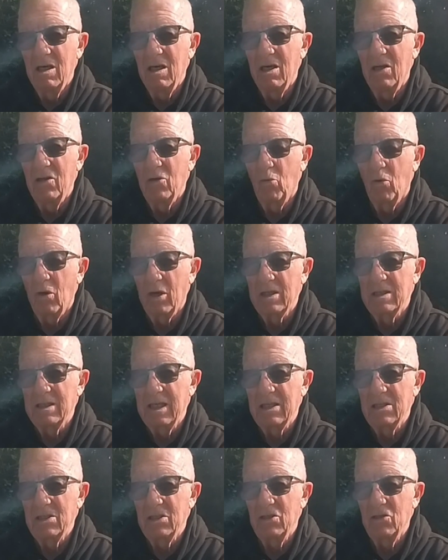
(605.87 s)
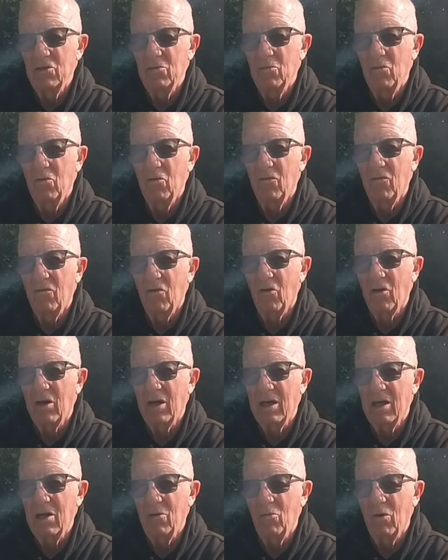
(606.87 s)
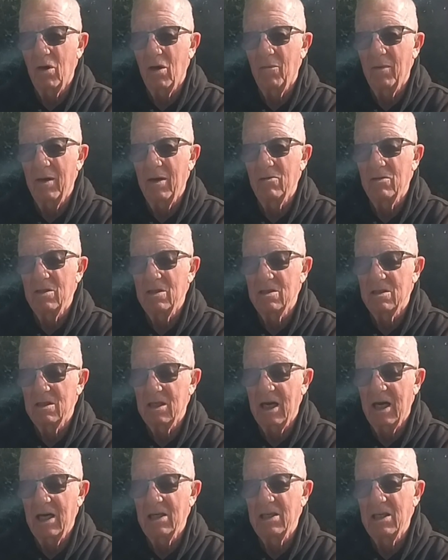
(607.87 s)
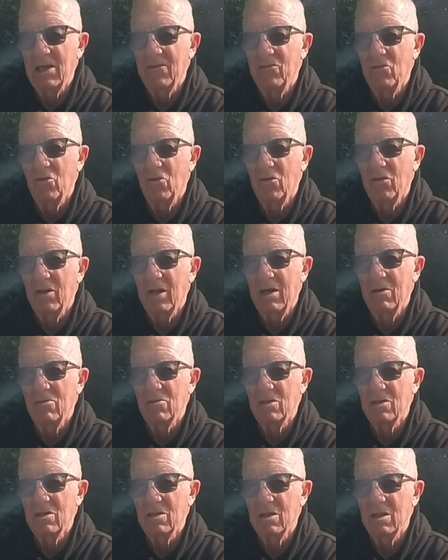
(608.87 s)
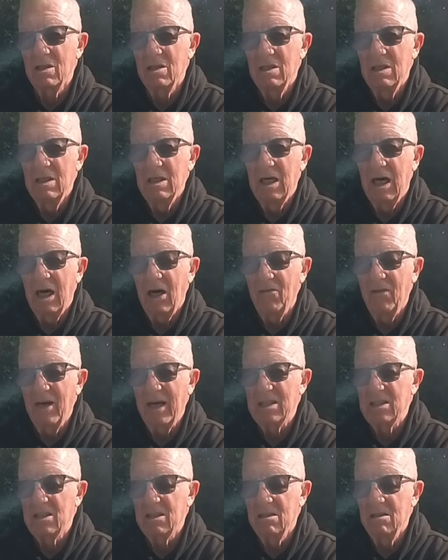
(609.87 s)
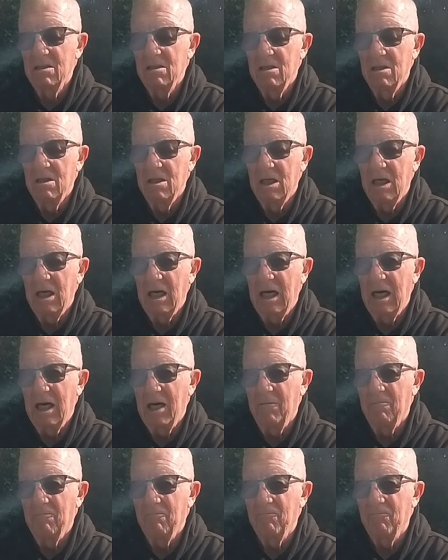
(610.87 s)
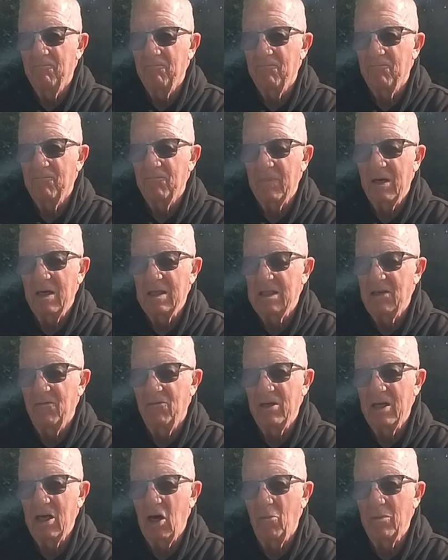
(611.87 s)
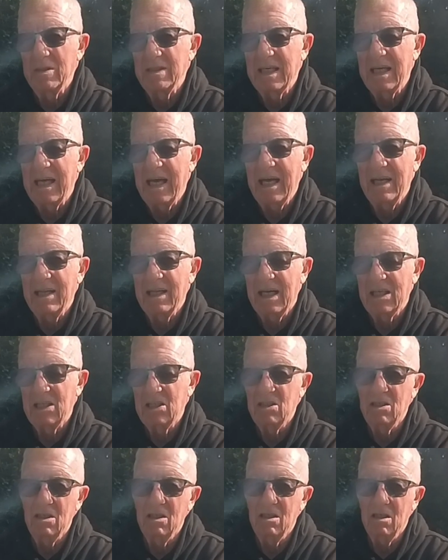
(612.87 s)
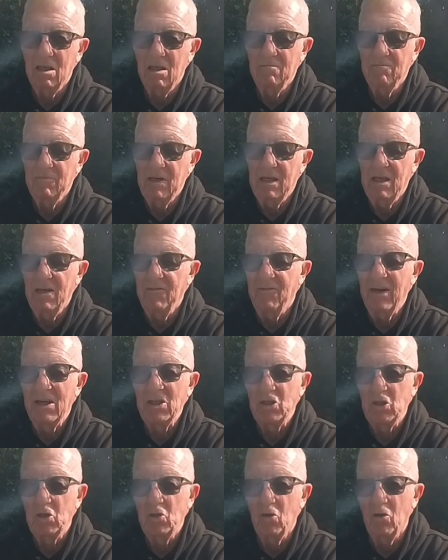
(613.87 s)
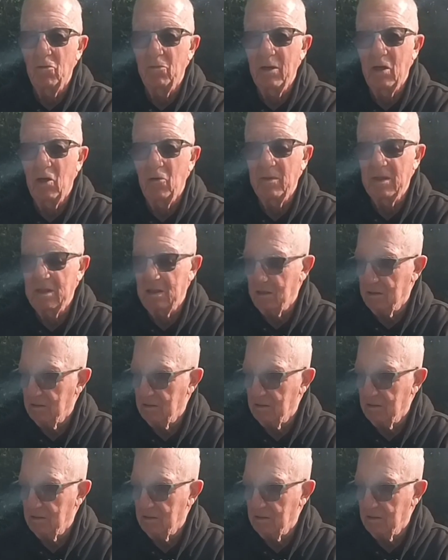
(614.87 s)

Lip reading: The one I tend to do more vlogging in when I'm out is the ADF 9000. And that's a different helmet again. That's an adventure type helmet.